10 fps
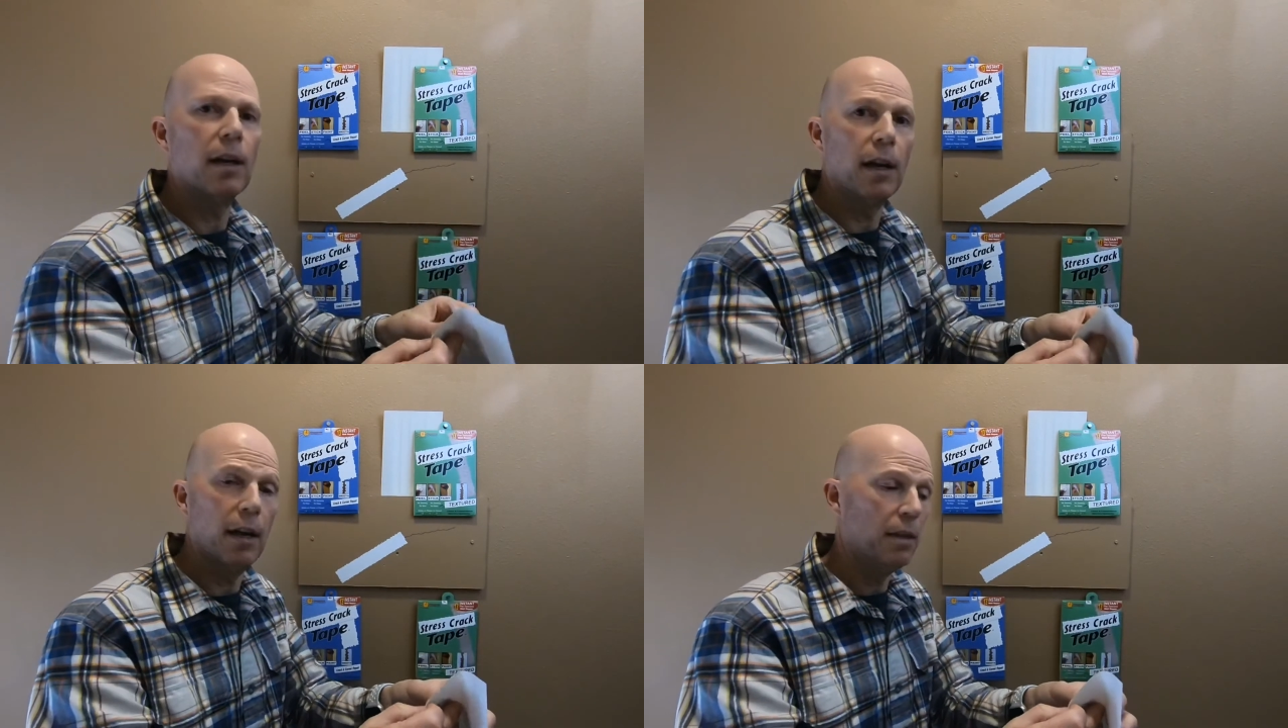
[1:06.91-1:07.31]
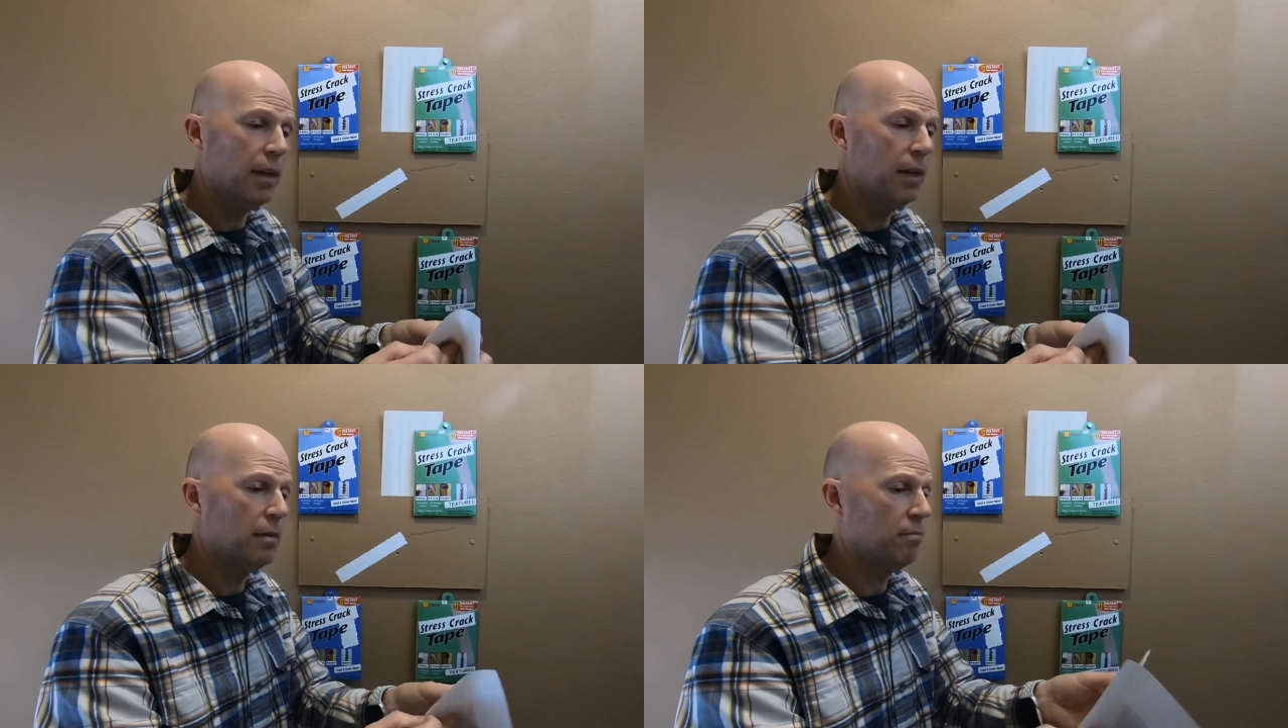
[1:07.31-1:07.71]
and
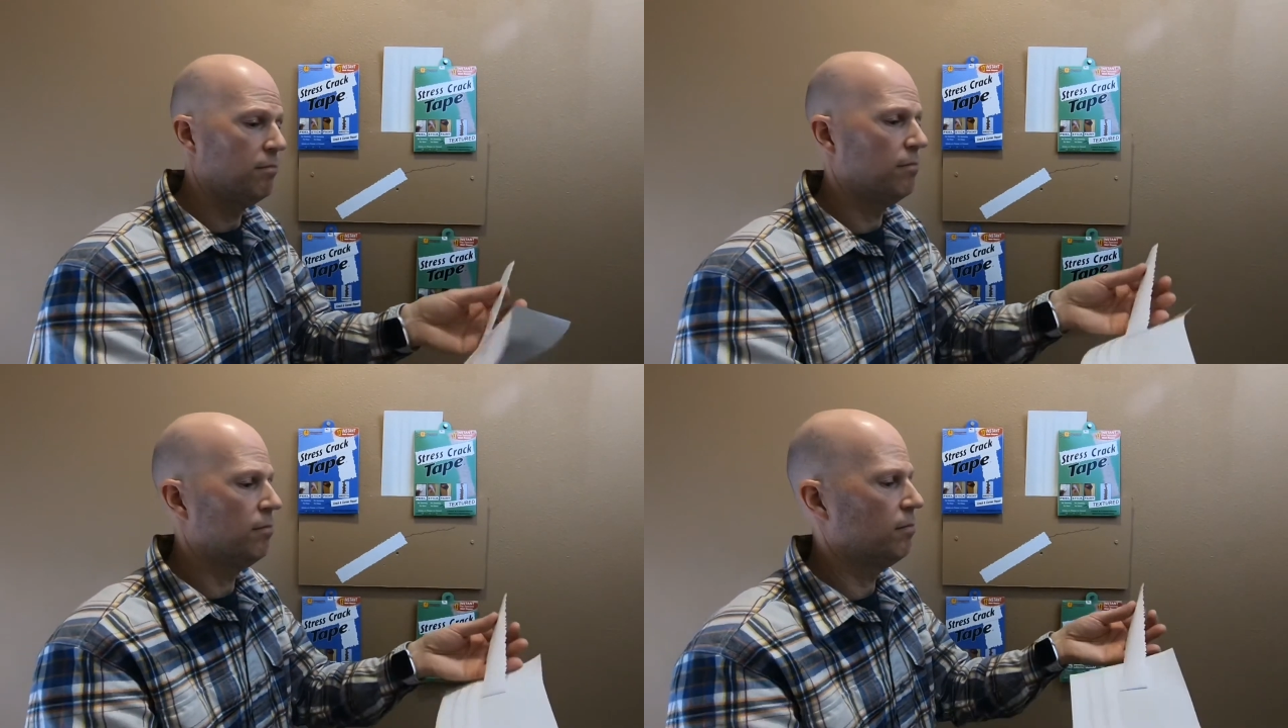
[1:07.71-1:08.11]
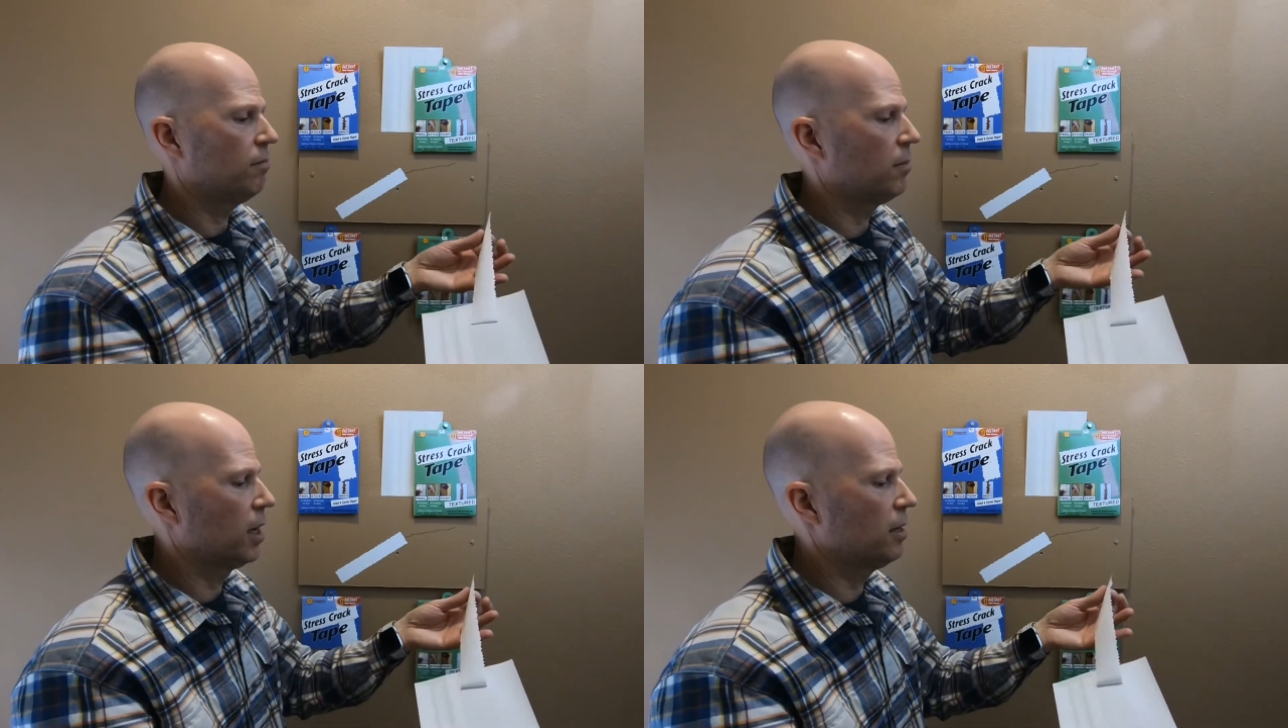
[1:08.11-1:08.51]
then
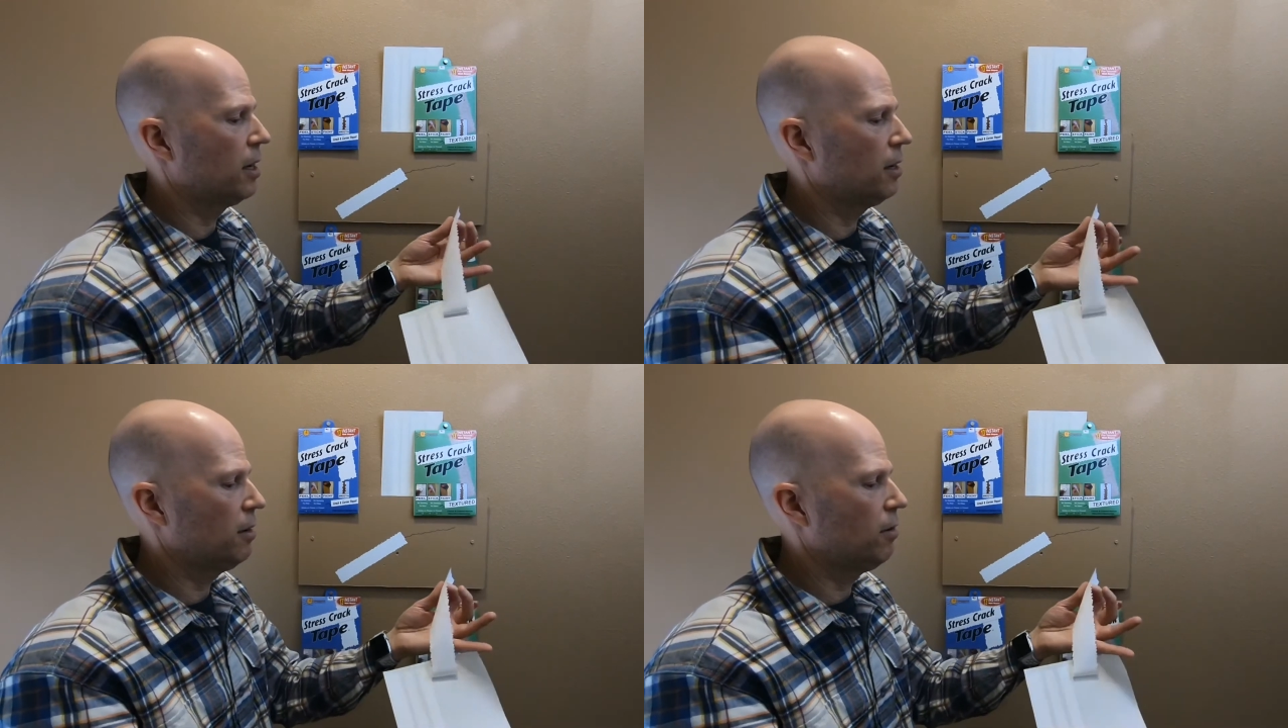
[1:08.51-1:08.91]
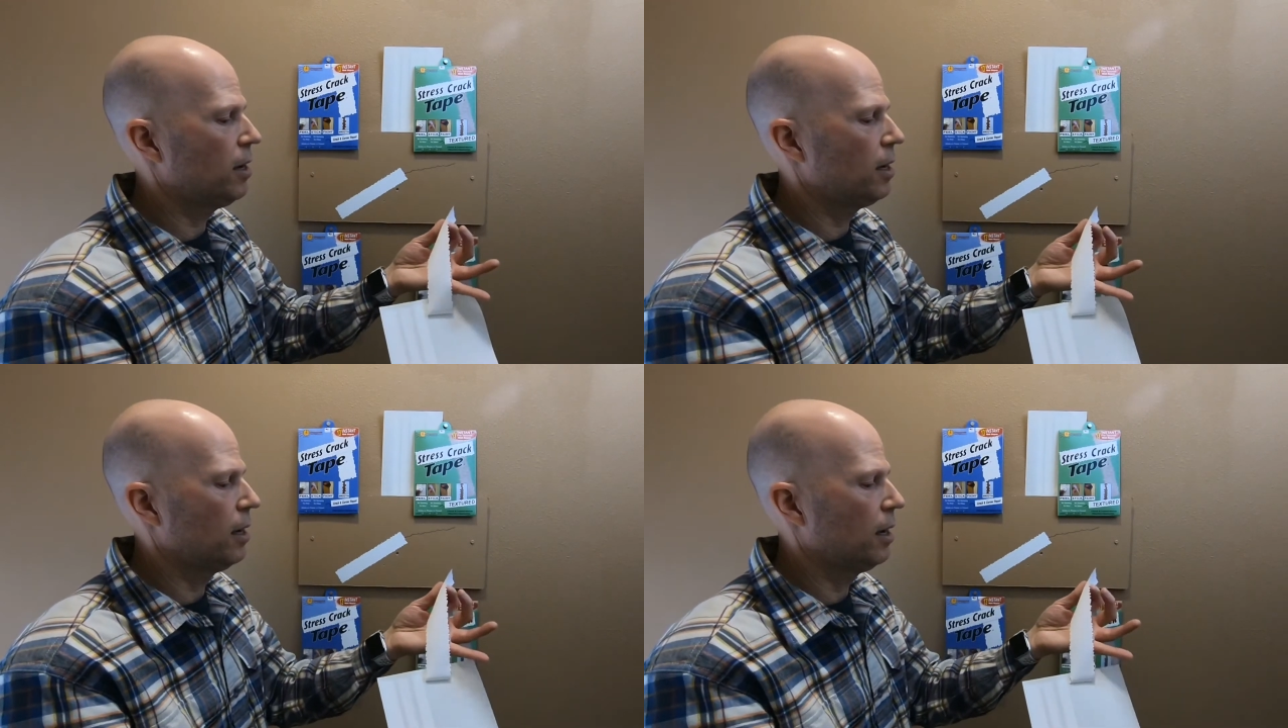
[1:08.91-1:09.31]
continue on.